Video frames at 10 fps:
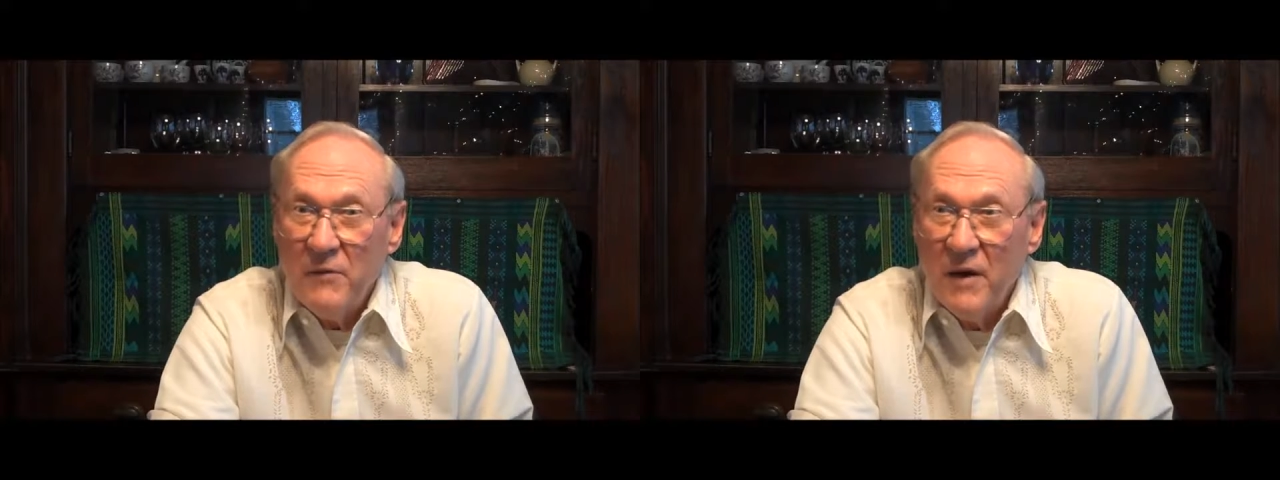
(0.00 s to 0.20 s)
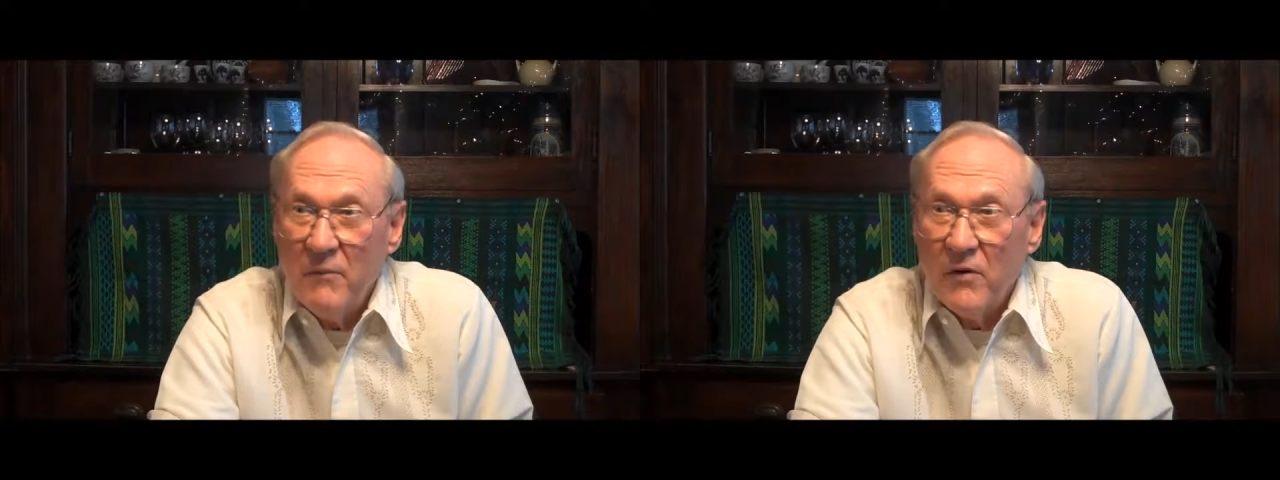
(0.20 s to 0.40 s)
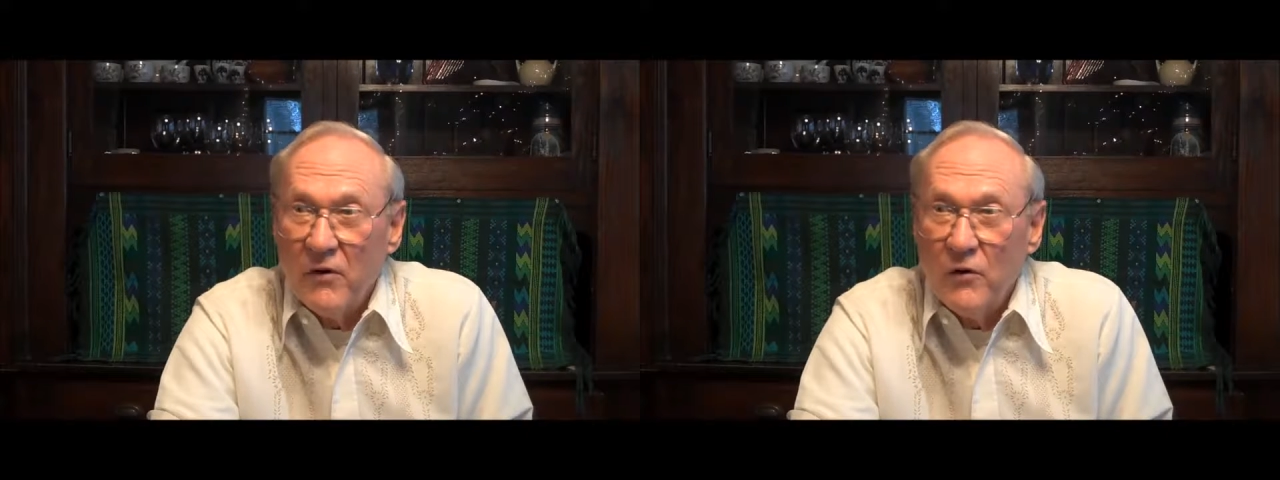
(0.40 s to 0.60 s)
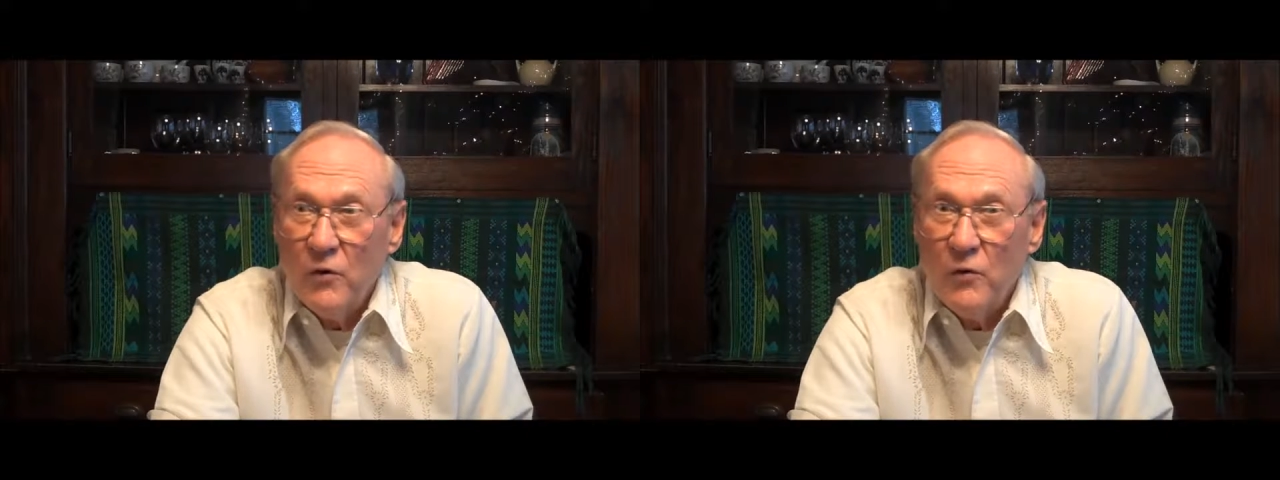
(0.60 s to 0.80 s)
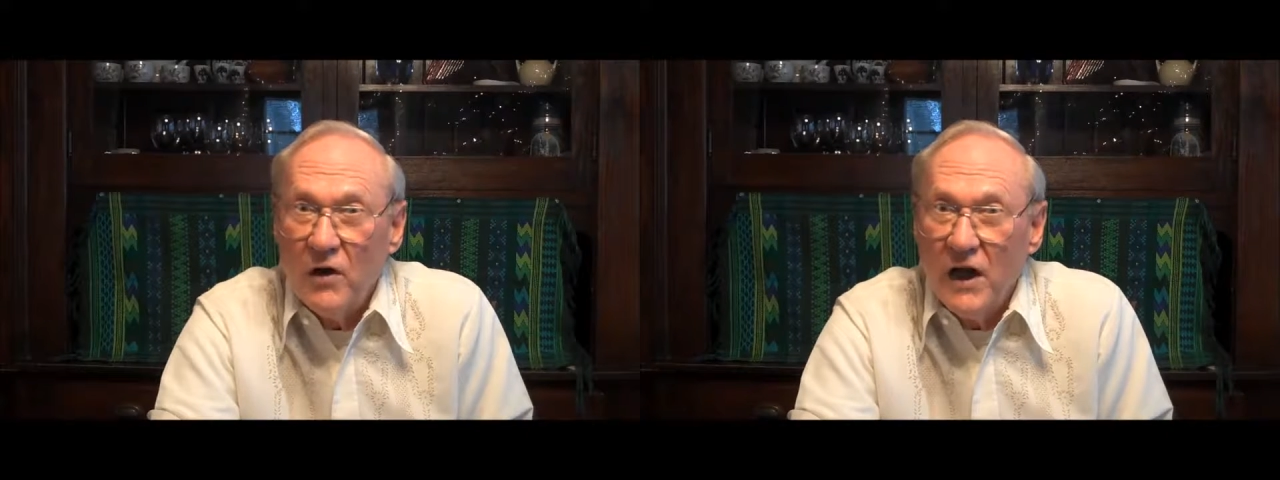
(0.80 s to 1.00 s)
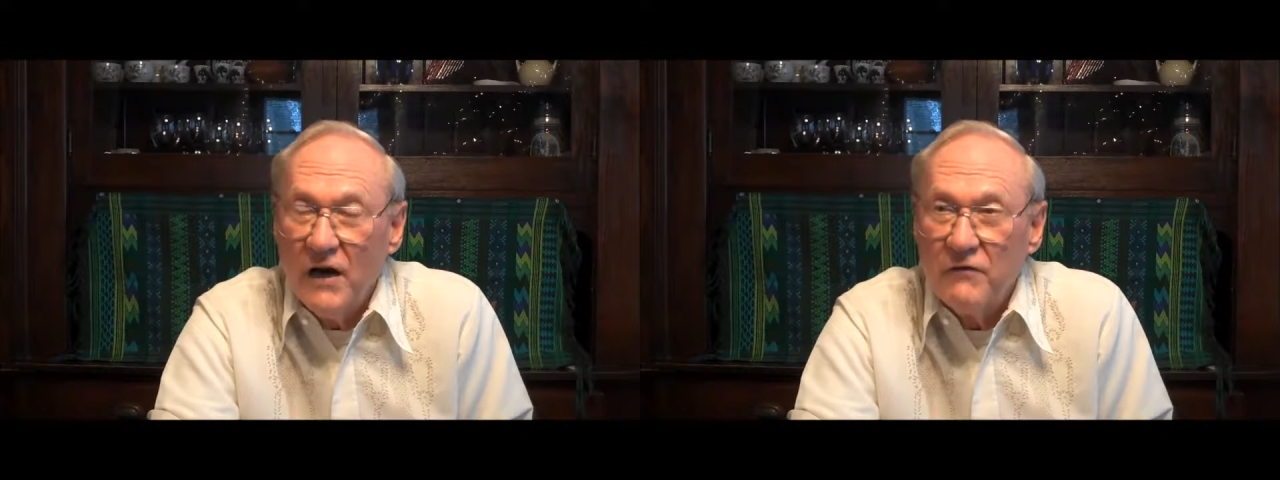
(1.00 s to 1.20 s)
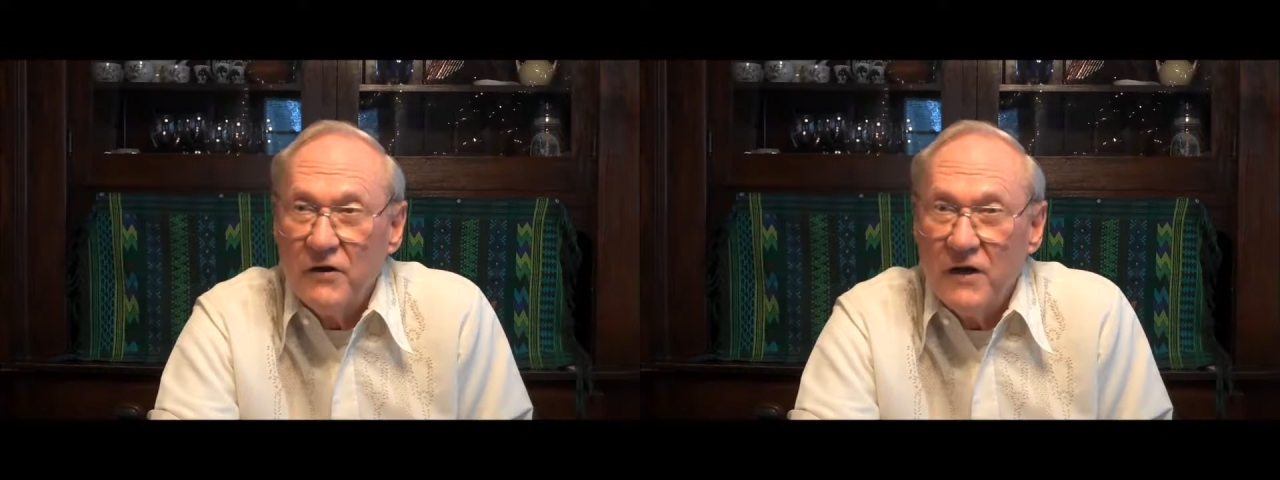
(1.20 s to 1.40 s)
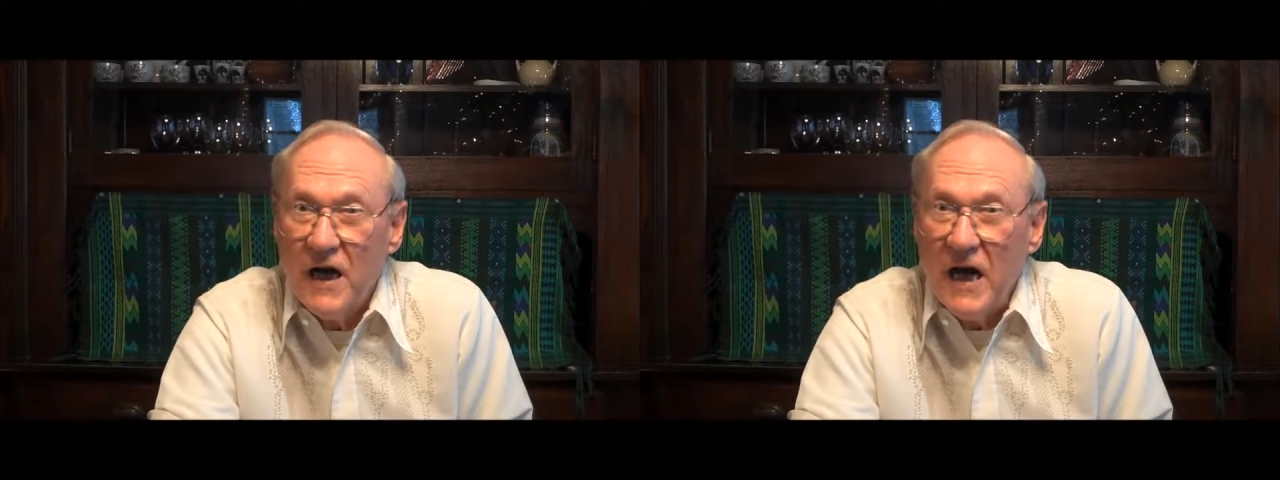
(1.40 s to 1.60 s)
member who will have to
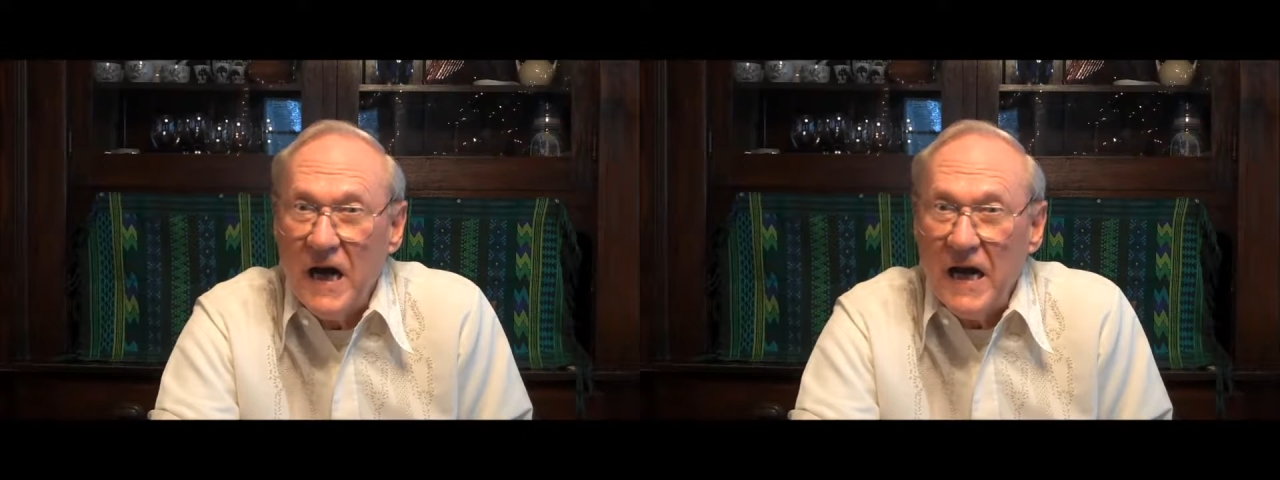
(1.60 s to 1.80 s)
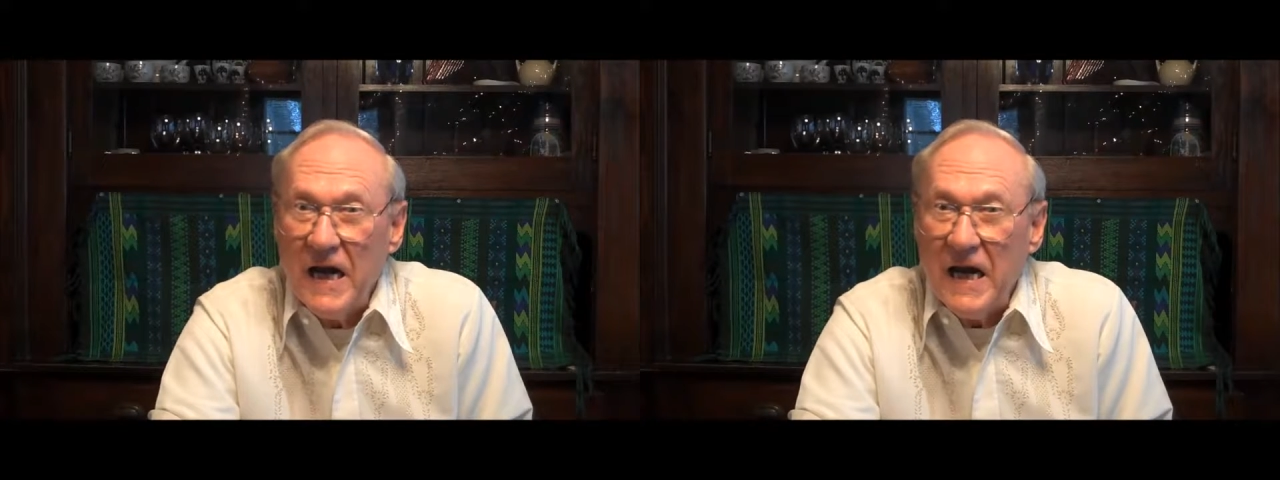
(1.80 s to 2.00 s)
die